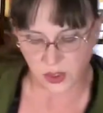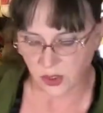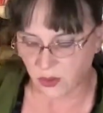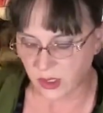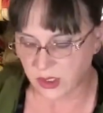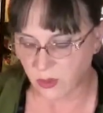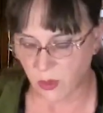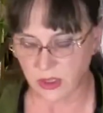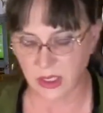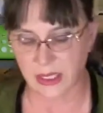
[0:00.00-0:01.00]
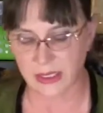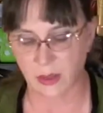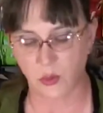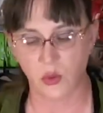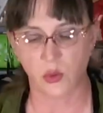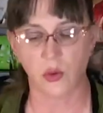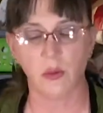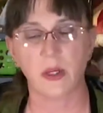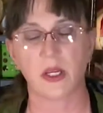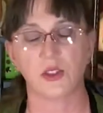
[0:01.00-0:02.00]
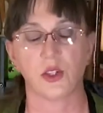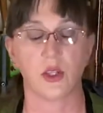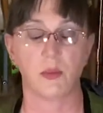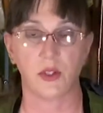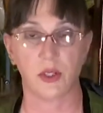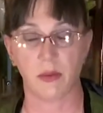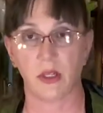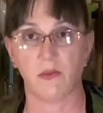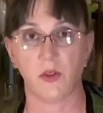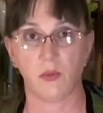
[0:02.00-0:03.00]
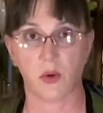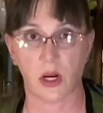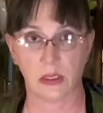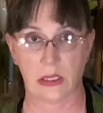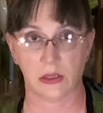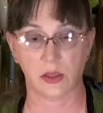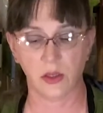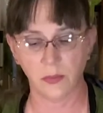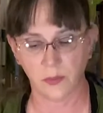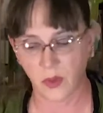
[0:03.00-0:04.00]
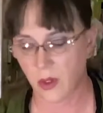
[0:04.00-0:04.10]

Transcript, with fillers: you're going to want to let them cool because you're going to put them in a food processor.